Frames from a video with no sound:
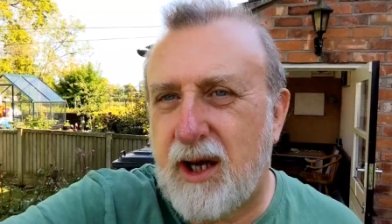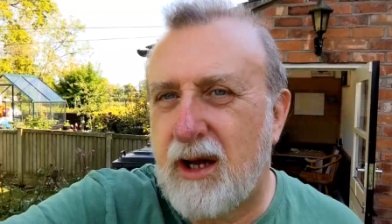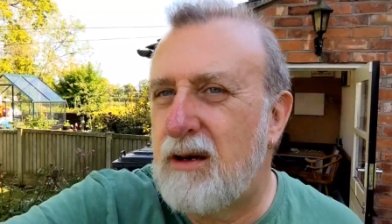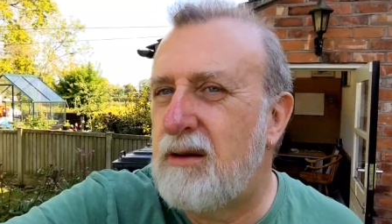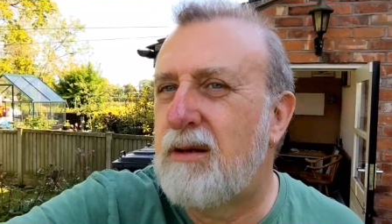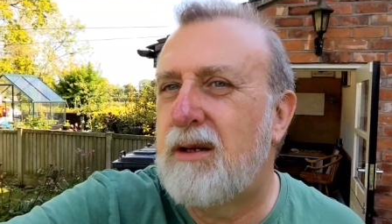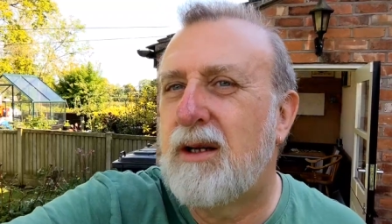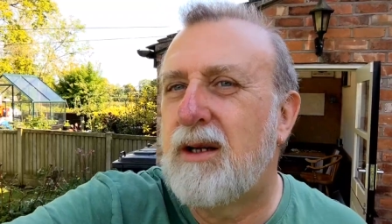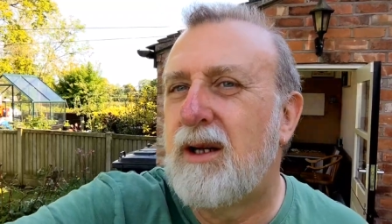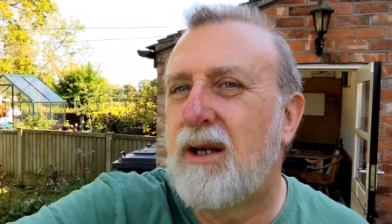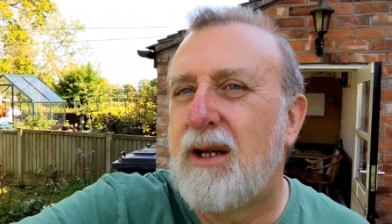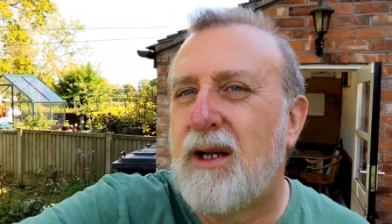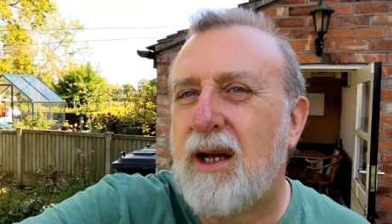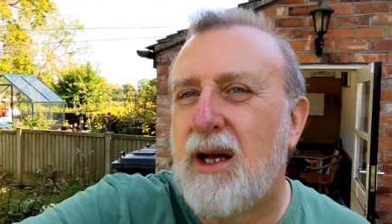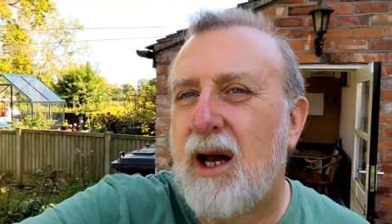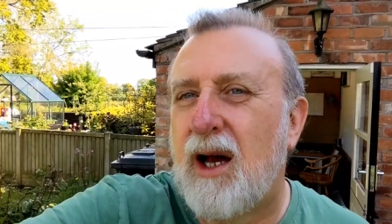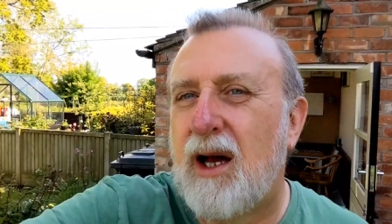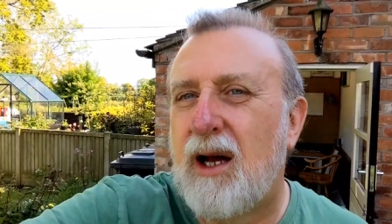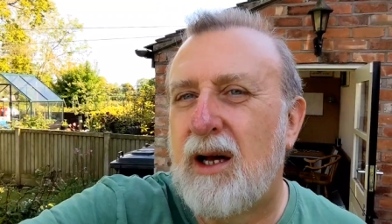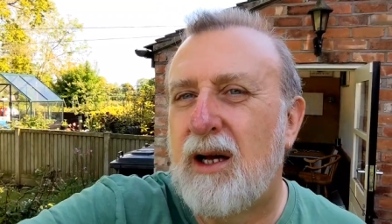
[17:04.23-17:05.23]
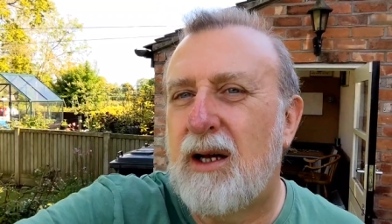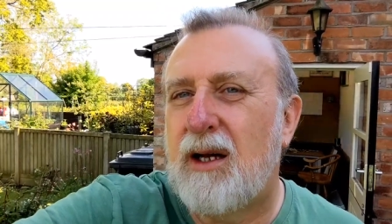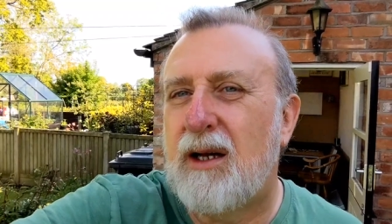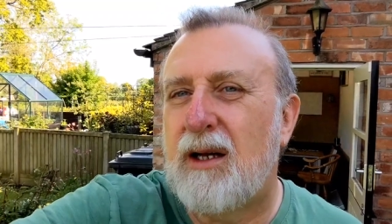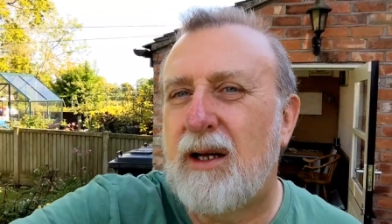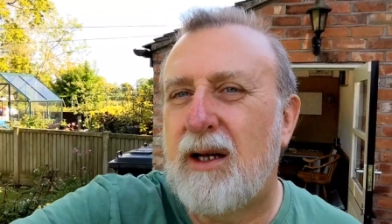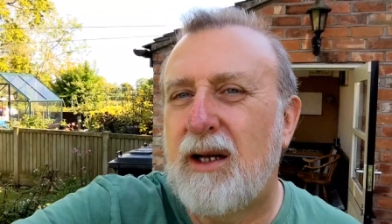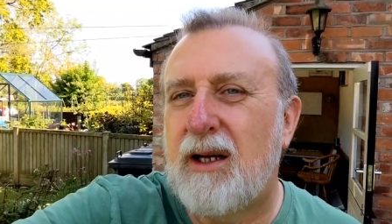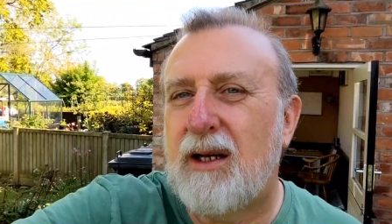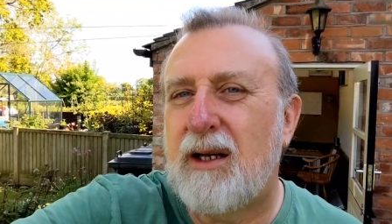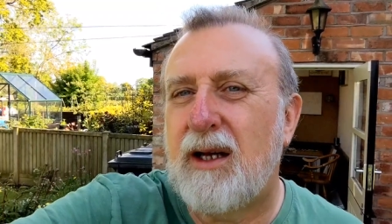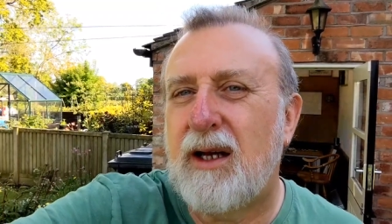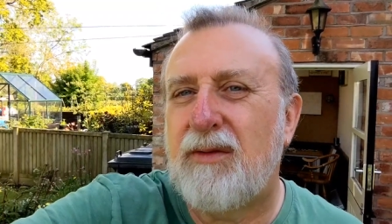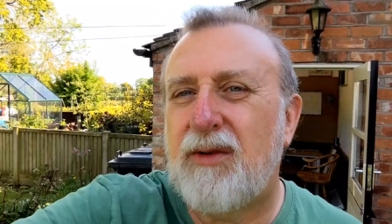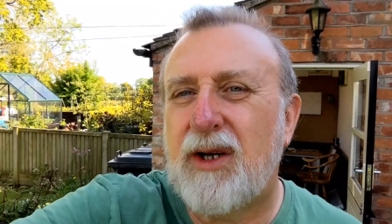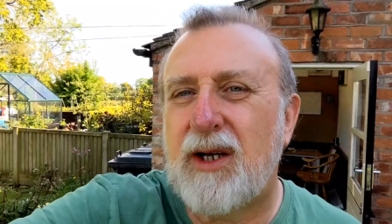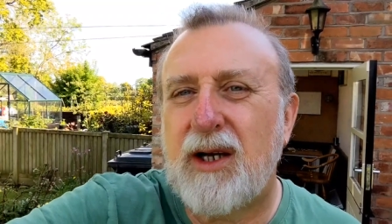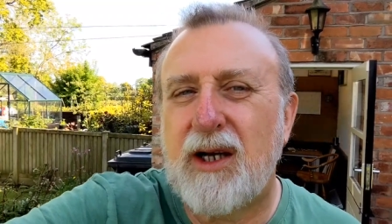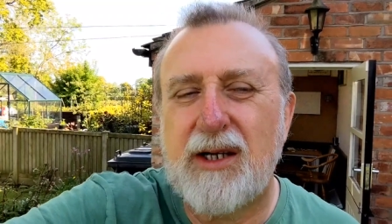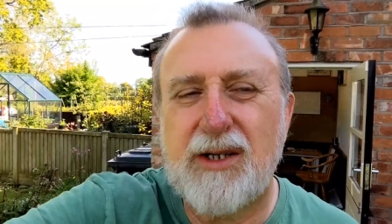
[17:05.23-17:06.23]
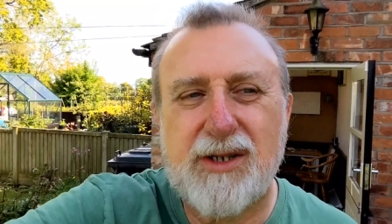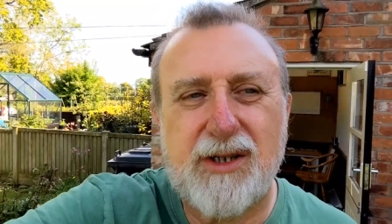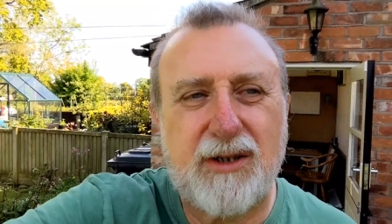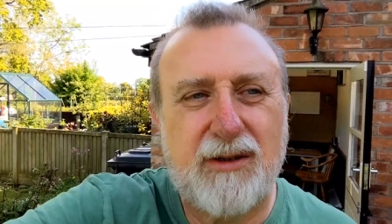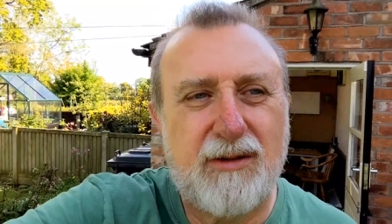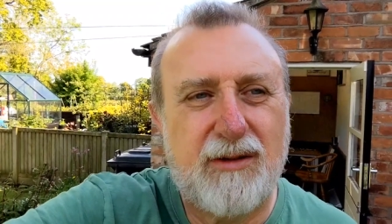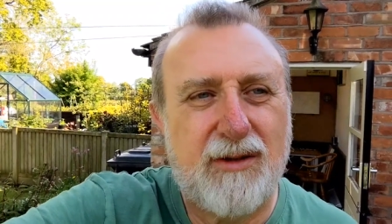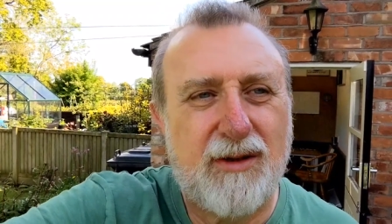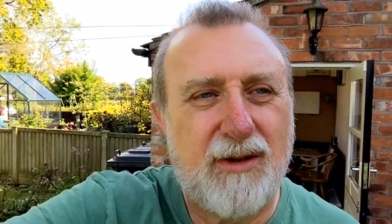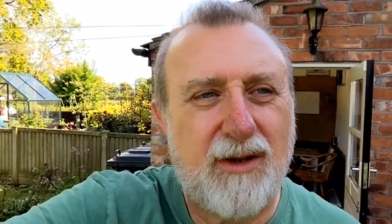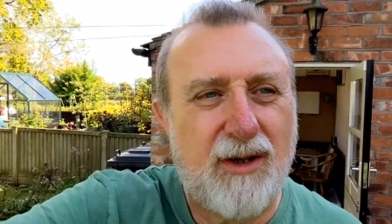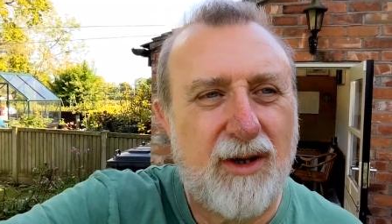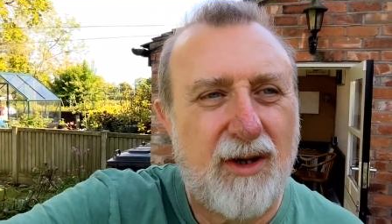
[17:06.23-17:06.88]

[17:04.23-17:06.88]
again. Uh, if you'd like to